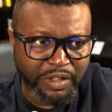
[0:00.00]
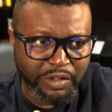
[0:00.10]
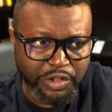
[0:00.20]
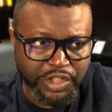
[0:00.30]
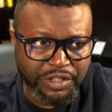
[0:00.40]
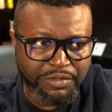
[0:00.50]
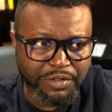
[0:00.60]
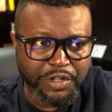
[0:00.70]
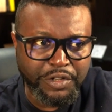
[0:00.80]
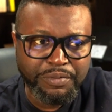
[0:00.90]
logical
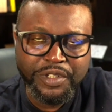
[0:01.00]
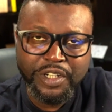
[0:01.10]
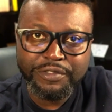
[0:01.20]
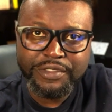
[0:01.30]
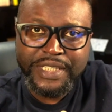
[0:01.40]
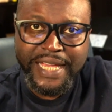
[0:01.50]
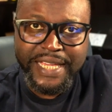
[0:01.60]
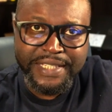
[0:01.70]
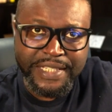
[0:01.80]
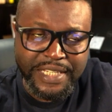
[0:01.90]
volume of
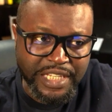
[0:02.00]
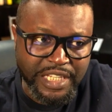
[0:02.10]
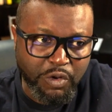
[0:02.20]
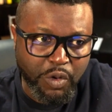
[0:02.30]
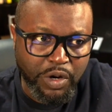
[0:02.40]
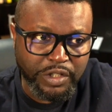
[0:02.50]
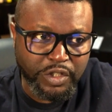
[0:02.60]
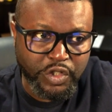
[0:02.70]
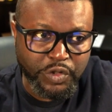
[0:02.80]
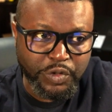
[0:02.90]
size equal
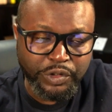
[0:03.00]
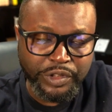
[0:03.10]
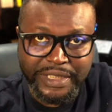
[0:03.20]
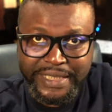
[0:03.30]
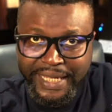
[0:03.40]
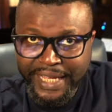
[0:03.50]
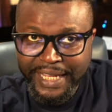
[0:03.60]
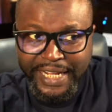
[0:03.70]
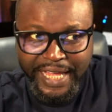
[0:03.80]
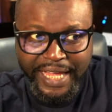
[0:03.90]
to
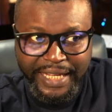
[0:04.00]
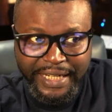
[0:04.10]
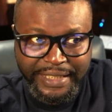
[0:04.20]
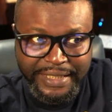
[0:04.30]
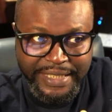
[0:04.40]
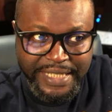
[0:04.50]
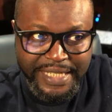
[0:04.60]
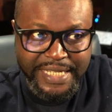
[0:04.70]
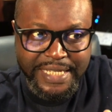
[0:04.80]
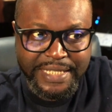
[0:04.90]
10
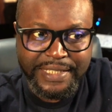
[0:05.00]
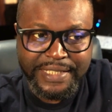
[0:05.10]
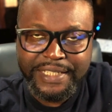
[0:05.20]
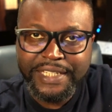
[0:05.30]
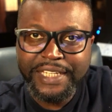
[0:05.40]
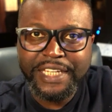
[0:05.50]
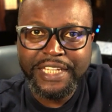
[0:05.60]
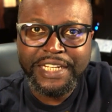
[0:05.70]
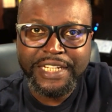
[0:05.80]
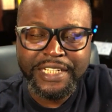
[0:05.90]
LEs
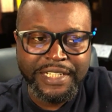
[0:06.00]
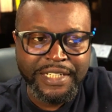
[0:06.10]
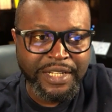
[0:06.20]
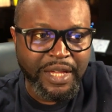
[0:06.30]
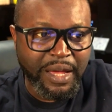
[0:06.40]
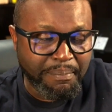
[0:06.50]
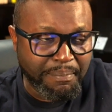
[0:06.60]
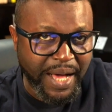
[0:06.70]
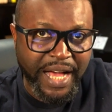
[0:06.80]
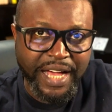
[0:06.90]
in
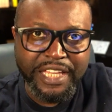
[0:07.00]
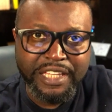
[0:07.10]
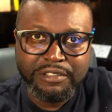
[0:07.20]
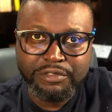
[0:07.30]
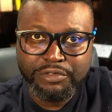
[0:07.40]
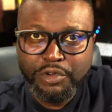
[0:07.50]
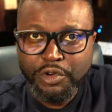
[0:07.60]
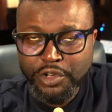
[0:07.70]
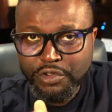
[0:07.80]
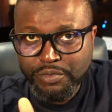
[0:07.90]
my
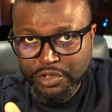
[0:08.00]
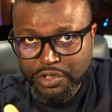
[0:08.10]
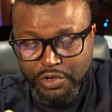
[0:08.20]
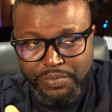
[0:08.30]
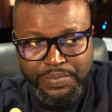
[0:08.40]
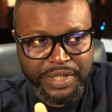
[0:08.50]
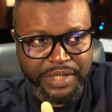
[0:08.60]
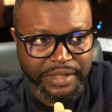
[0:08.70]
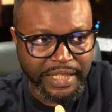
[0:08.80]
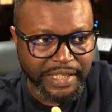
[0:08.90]
volume group.
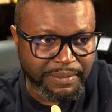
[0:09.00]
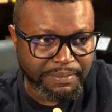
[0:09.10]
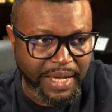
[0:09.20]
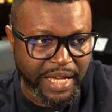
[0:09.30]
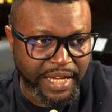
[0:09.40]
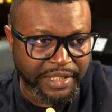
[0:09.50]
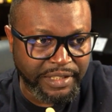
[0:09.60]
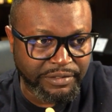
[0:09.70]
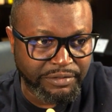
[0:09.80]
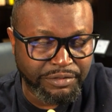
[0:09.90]
That's my
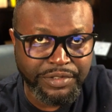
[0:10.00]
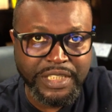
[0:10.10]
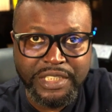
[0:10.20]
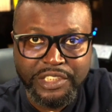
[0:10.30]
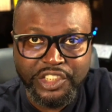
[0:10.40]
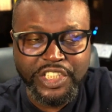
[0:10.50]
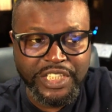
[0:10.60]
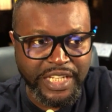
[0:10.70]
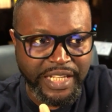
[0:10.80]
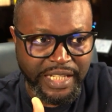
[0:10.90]

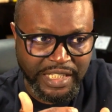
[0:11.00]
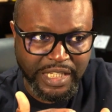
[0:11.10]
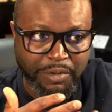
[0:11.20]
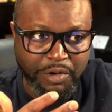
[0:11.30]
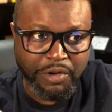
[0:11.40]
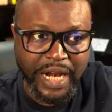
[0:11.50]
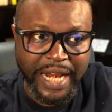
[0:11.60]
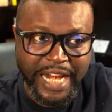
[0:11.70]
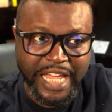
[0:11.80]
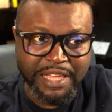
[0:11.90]
VG, and that's how we're
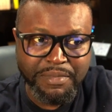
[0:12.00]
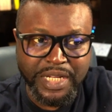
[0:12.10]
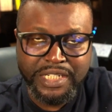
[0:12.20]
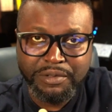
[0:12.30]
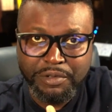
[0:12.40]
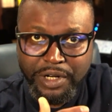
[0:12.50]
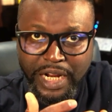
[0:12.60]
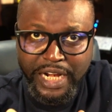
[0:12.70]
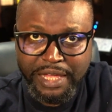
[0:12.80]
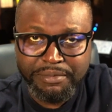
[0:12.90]
gonna name it. We're
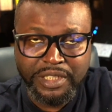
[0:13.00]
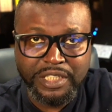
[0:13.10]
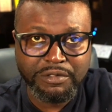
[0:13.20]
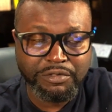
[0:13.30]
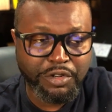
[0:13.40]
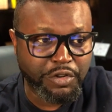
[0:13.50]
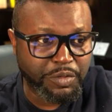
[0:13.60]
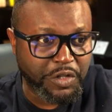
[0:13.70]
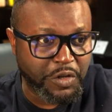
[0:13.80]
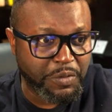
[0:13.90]
gonna name this volume
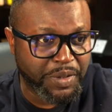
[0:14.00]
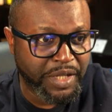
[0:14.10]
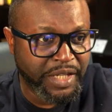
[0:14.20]
group.